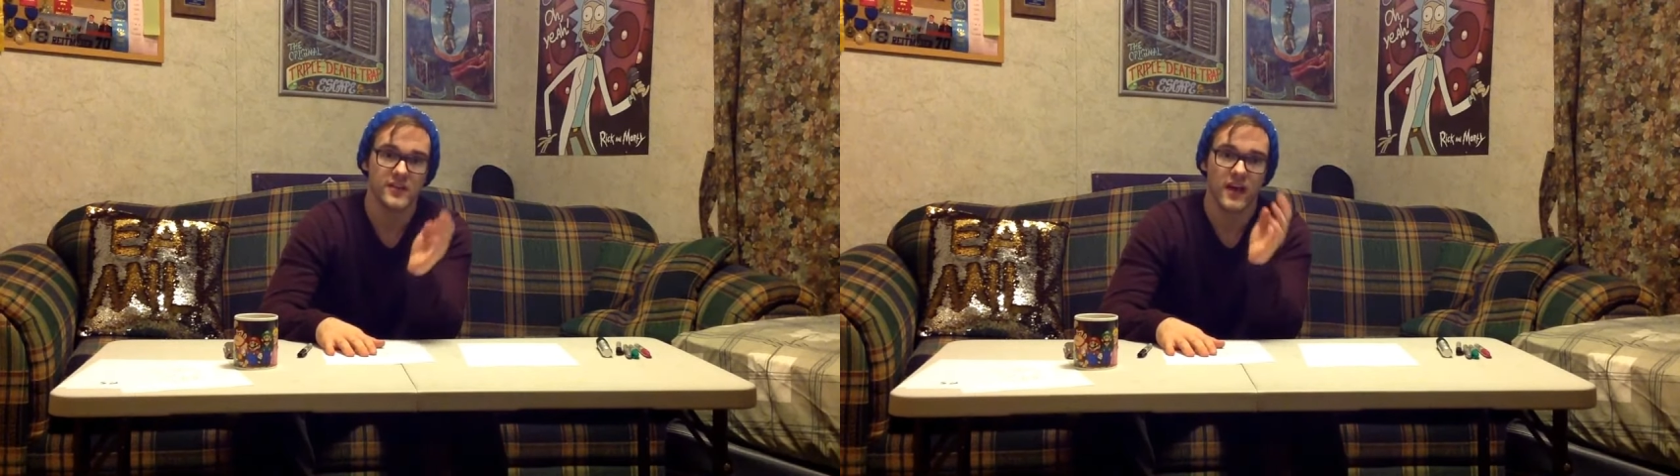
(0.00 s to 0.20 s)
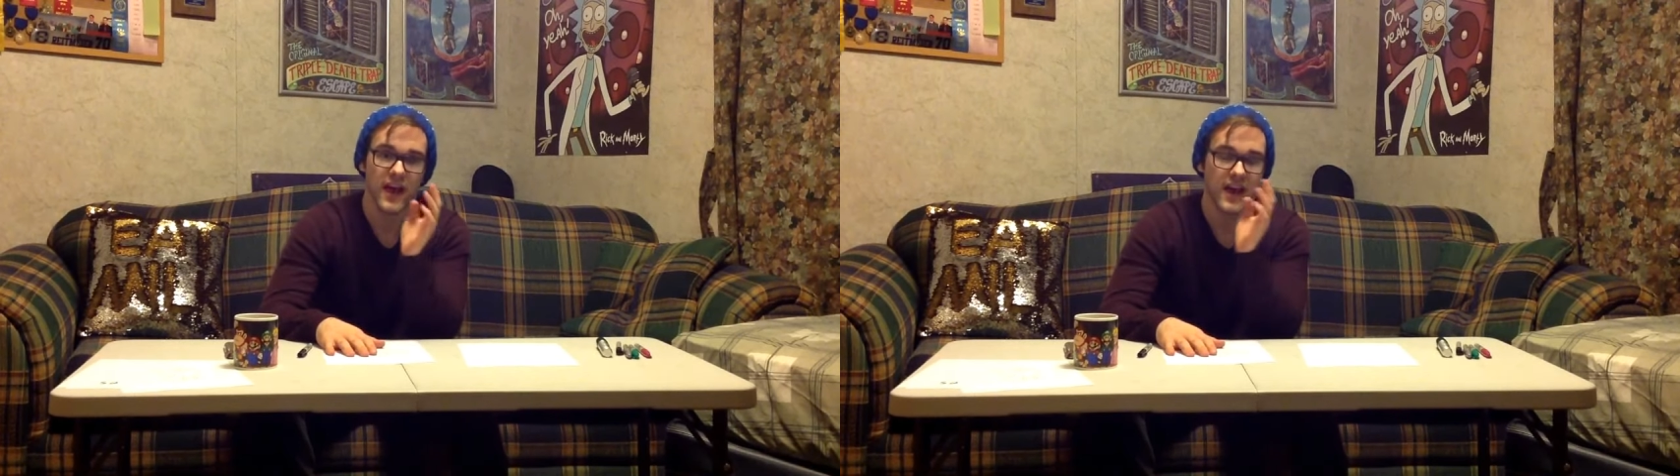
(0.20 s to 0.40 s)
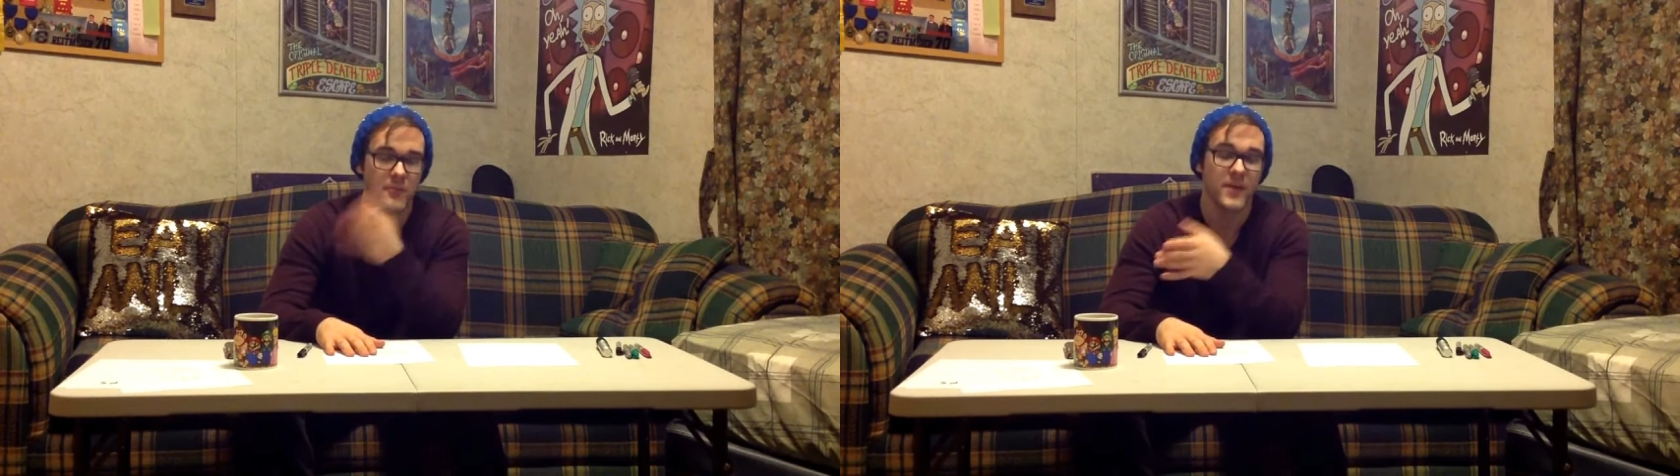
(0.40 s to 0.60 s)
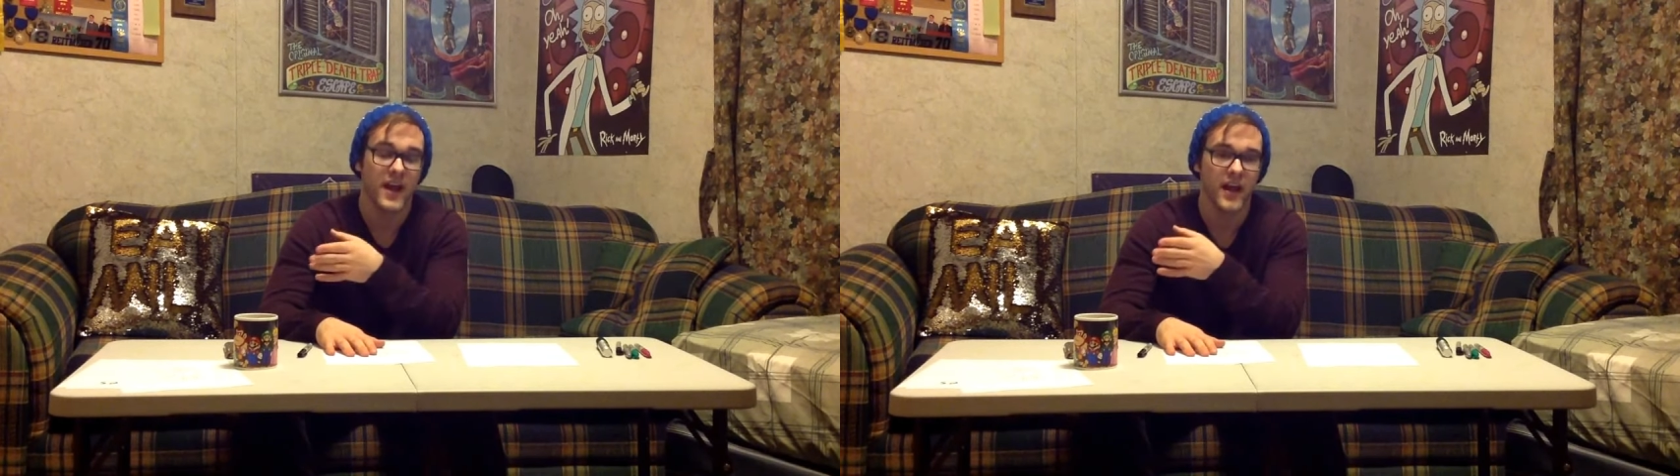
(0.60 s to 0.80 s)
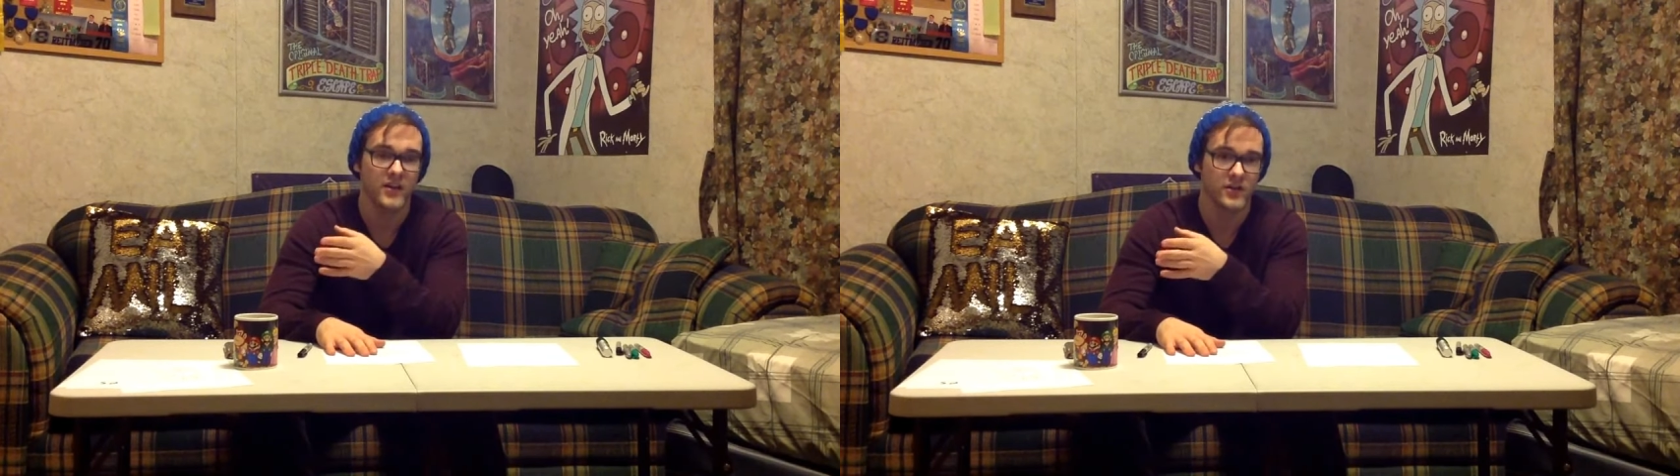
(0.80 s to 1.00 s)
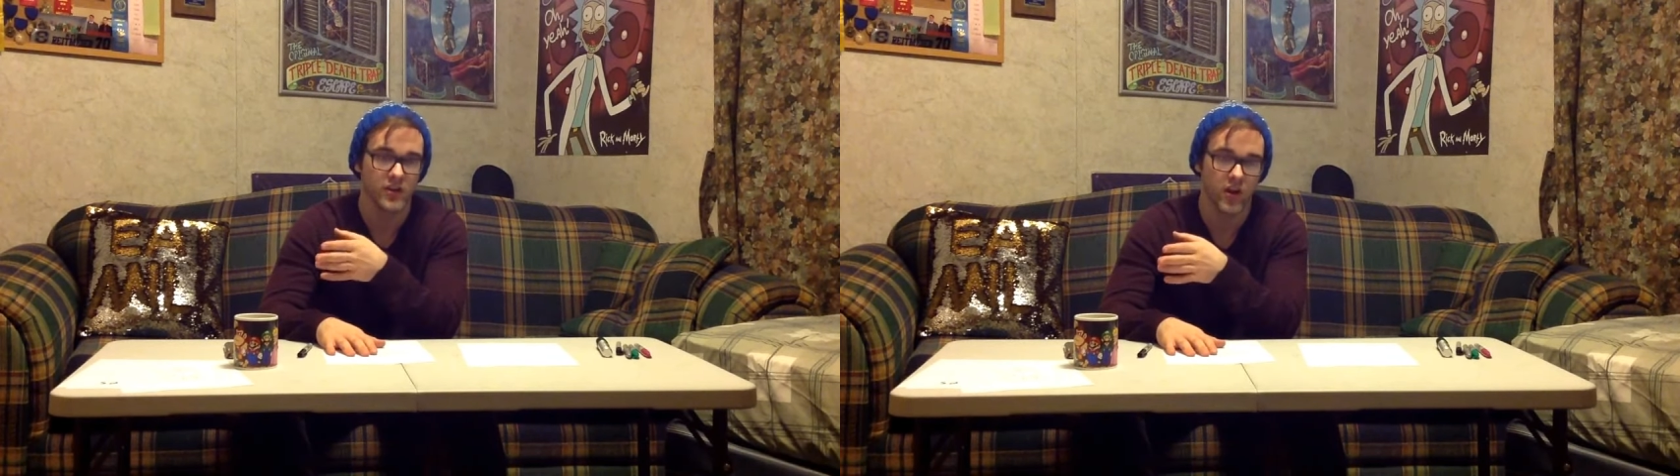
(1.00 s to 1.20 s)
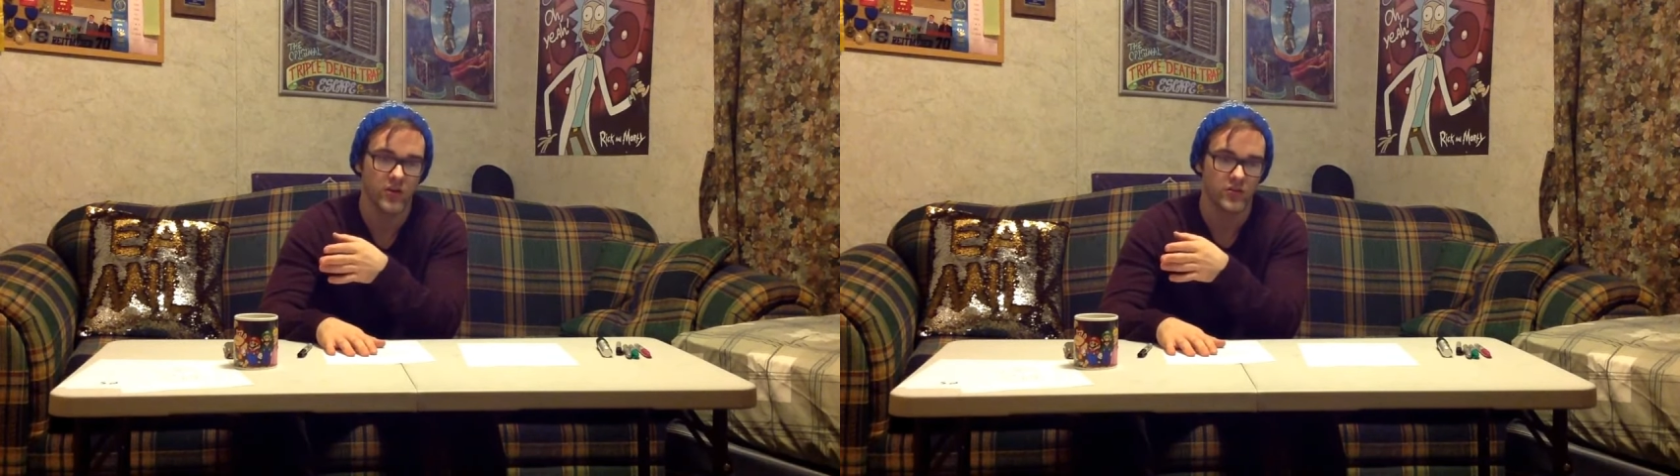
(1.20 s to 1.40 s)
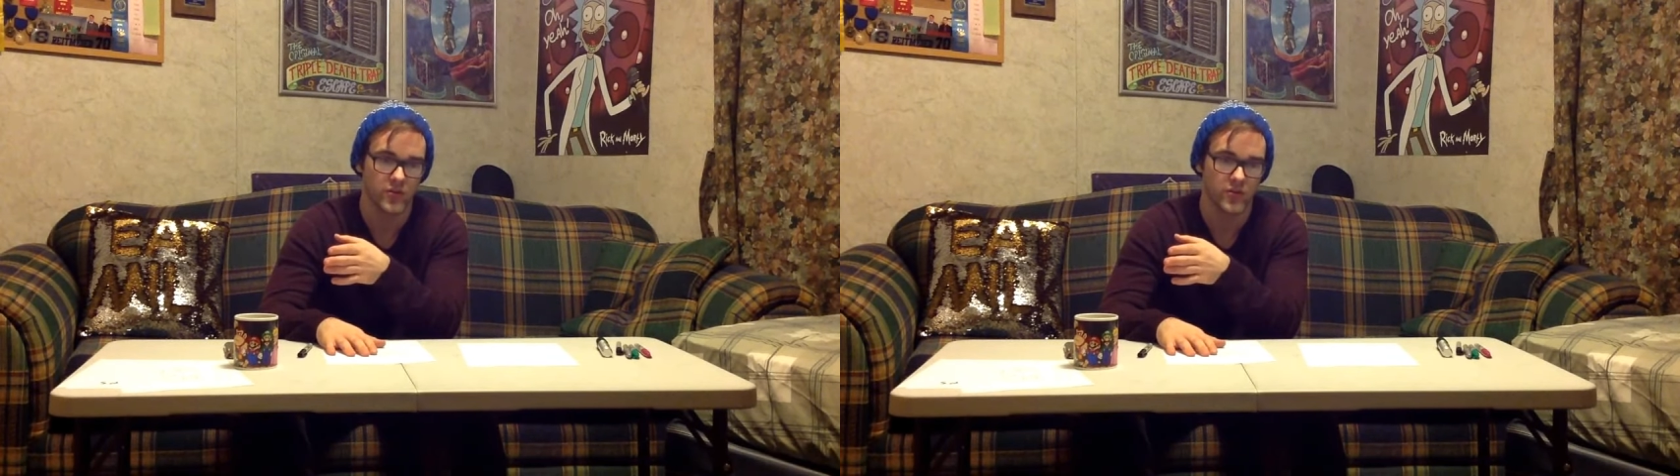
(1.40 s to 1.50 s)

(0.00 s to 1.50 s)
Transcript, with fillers: I hit my head on the car